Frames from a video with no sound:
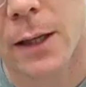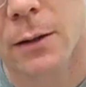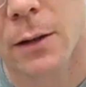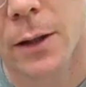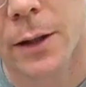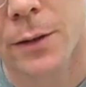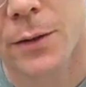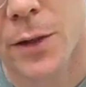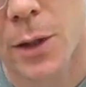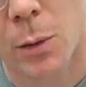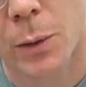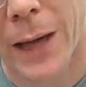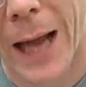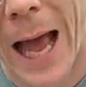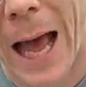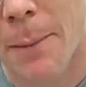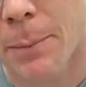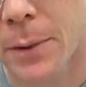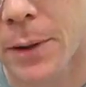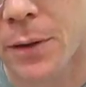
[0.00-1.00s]
a look, see what
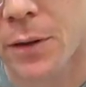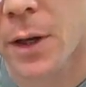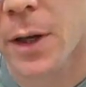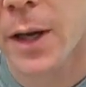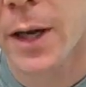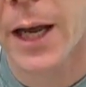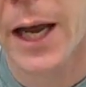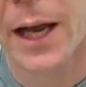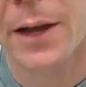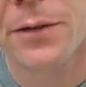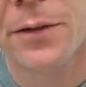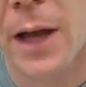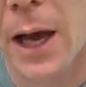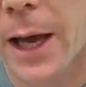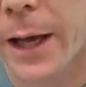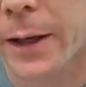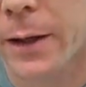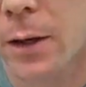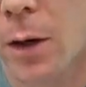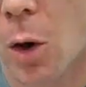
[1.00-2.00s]
happens as
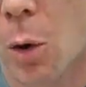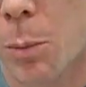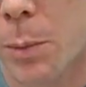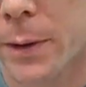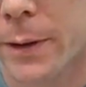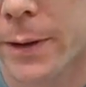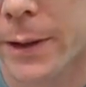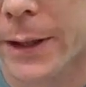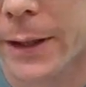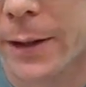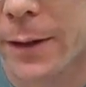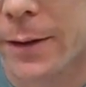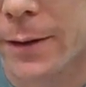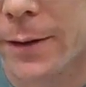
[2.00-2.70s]
I open the